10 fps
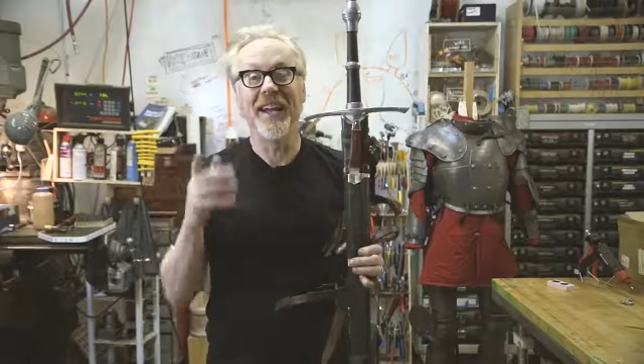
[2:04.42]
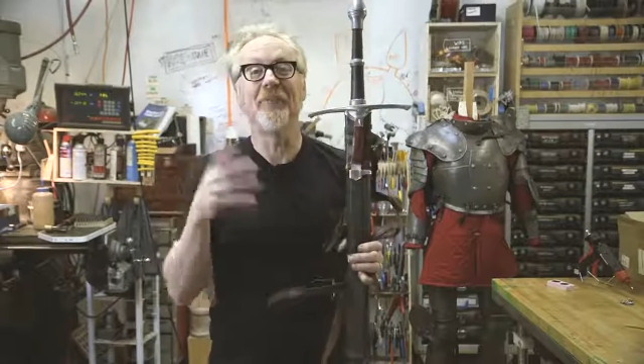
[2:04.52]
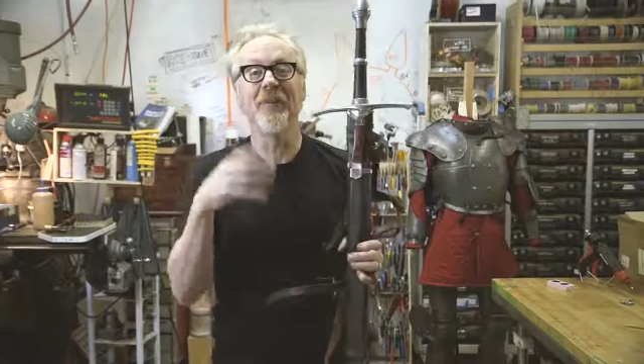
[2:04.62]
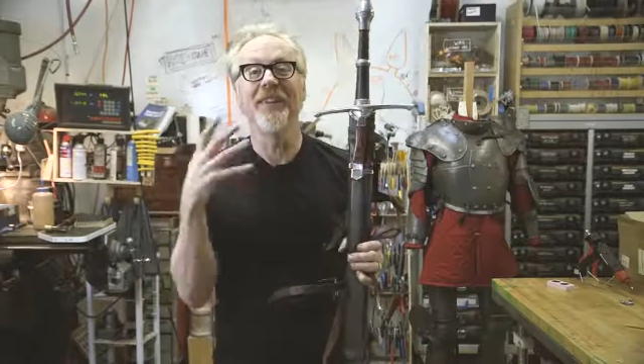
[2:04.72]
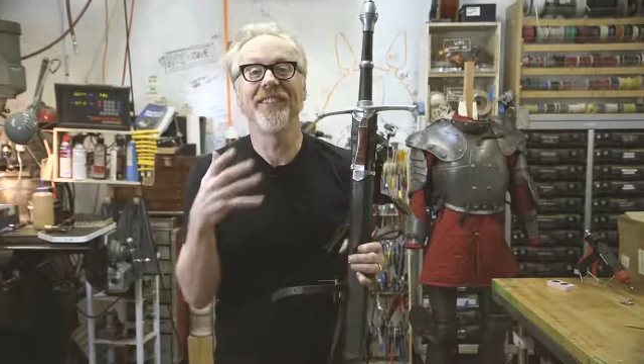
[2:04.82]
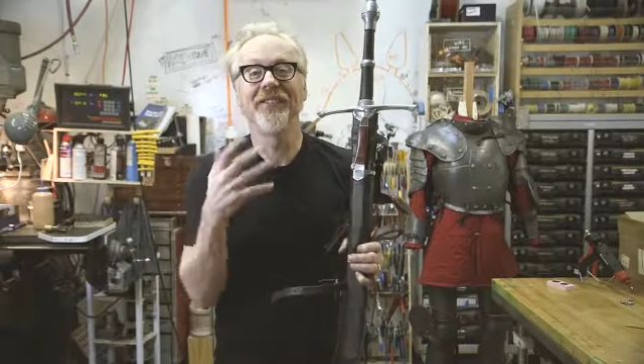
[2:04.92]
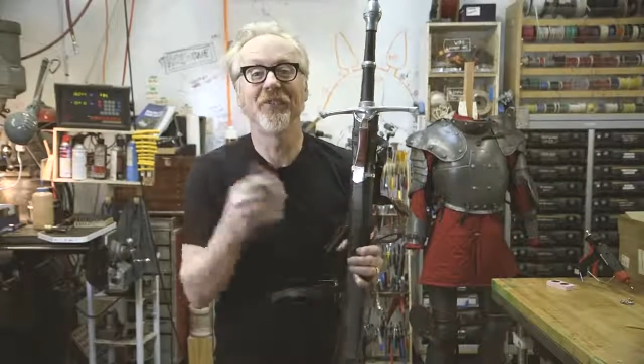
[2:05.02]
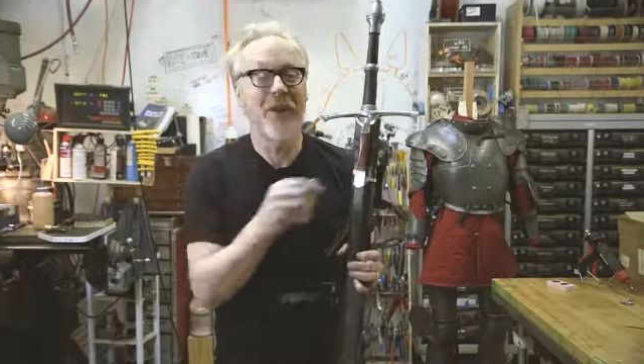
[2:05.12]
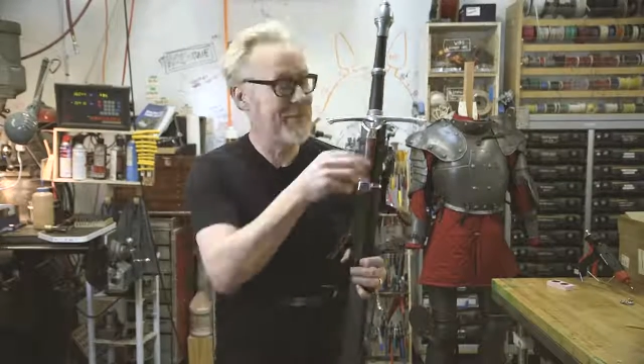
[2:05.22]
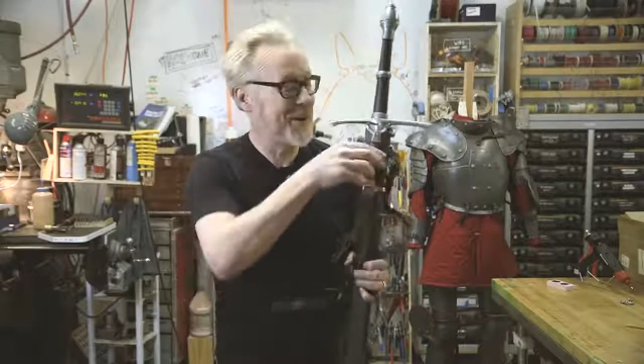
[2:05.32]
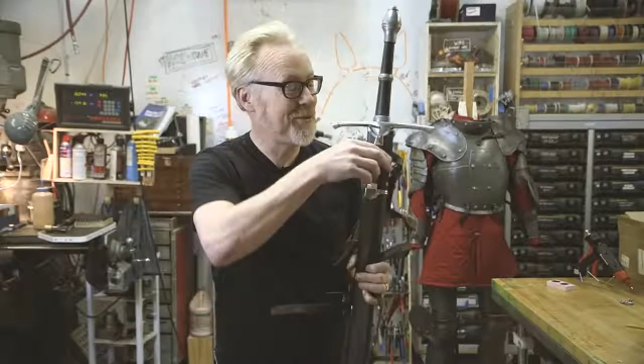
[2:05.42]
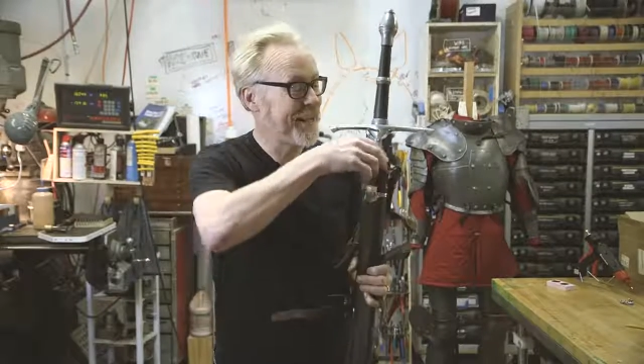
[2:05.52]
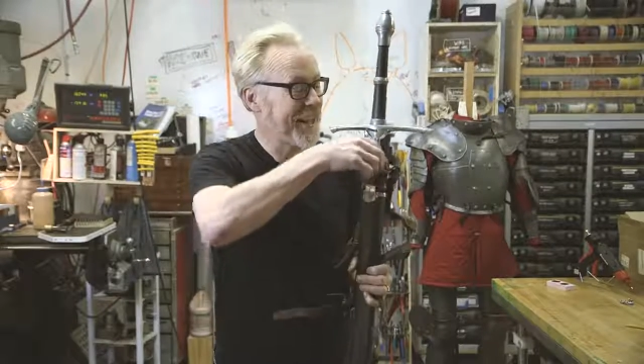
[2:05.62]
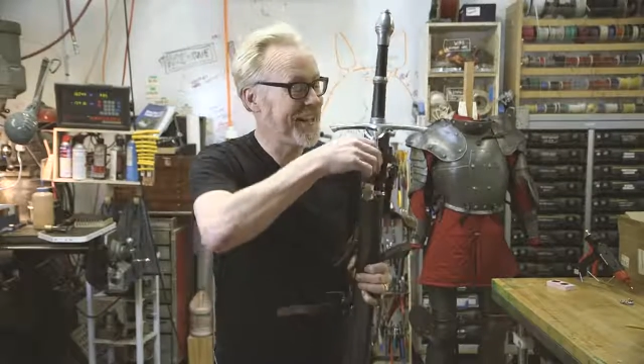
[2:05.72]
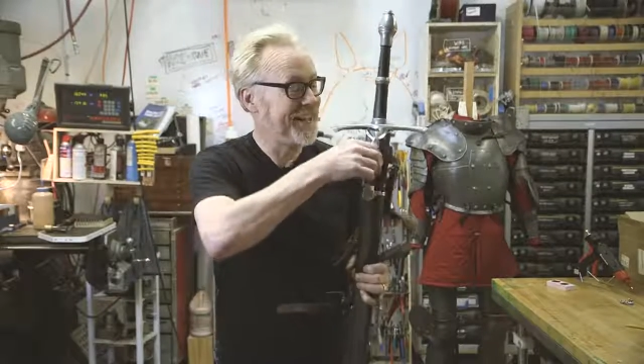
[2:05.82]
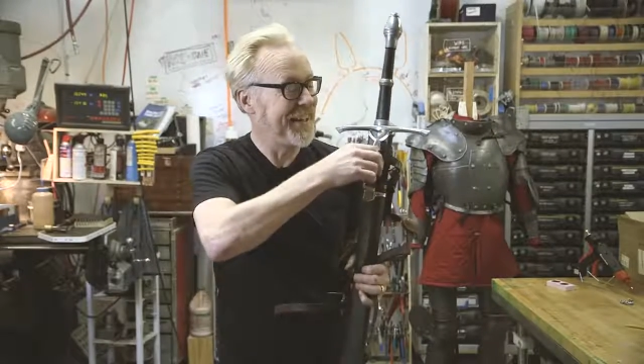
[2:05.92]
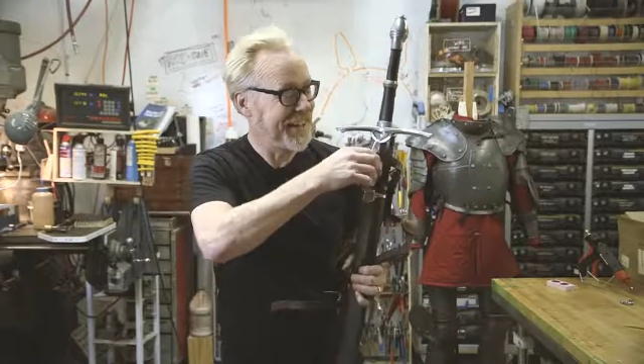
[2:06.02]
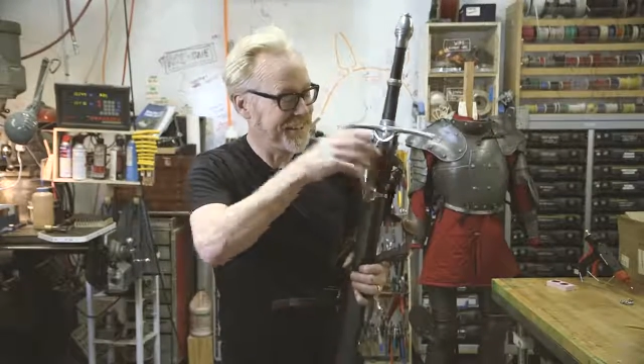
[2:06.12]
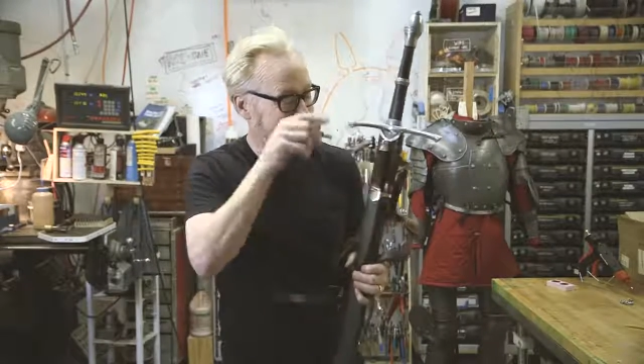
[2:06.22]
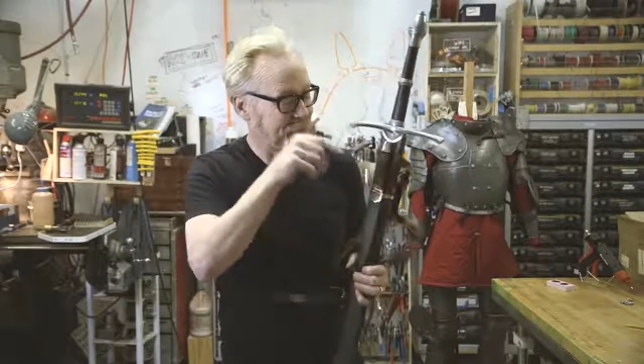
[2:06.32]
and I wanted to try my own hand
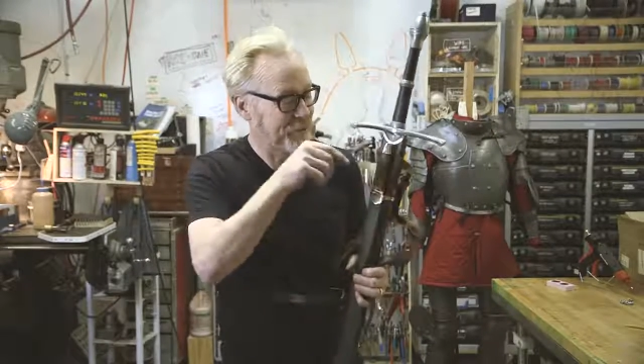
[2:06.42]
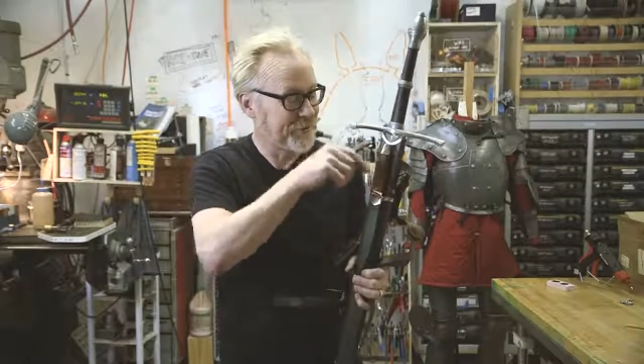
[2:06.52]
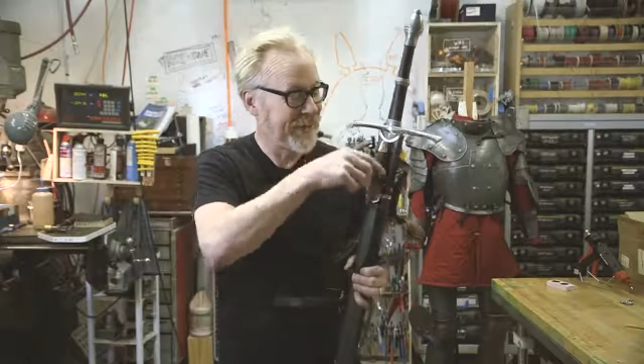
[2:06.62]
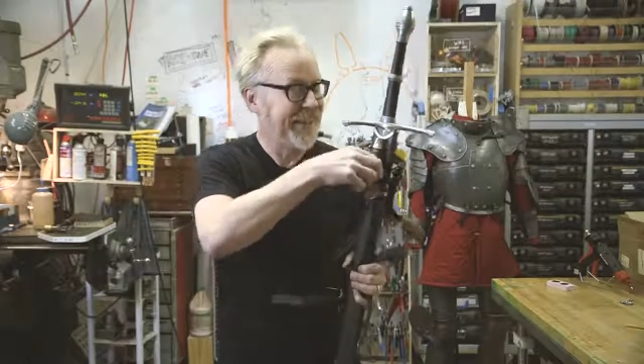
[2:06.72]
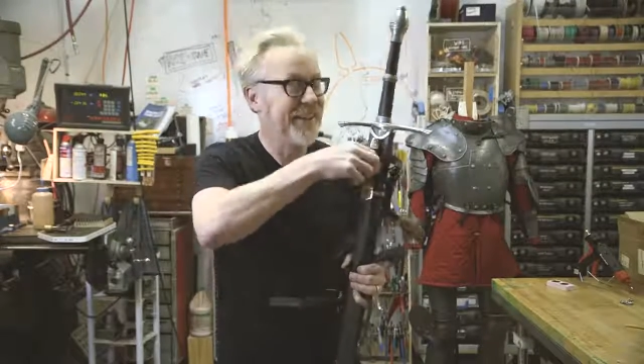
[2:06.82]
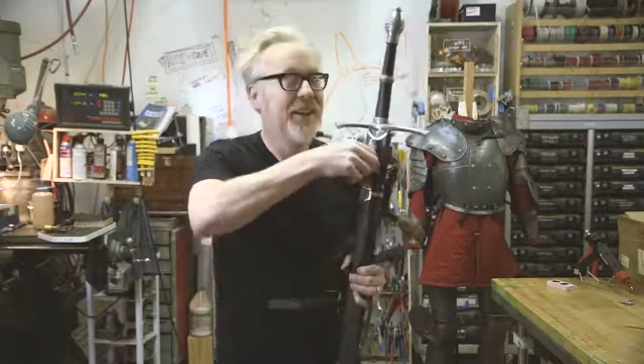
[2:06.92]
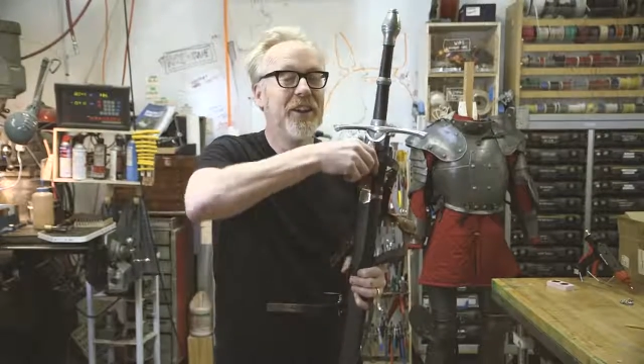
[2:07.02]
at sword making.